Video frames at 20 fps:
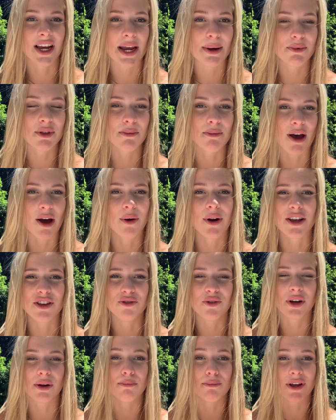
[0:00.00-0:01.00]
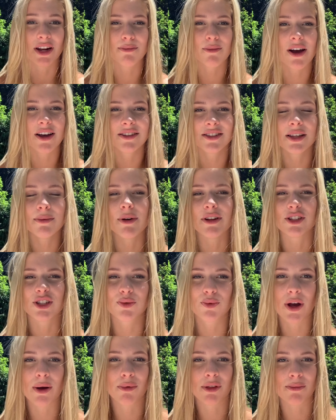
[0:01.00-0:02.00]
them out, and you can minimize them and
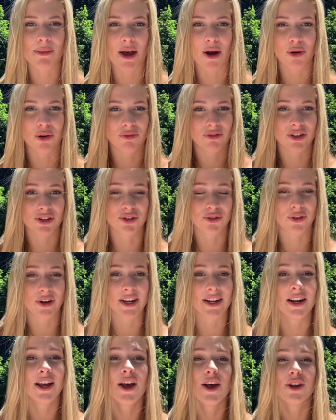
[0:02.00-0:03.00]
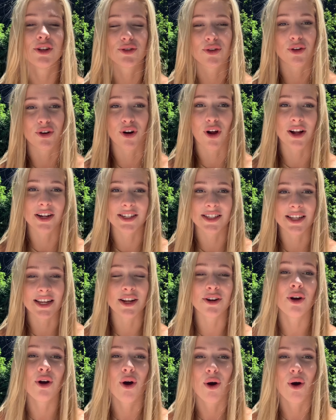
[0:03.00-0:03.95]
swipe them out of the screen so they're not seen.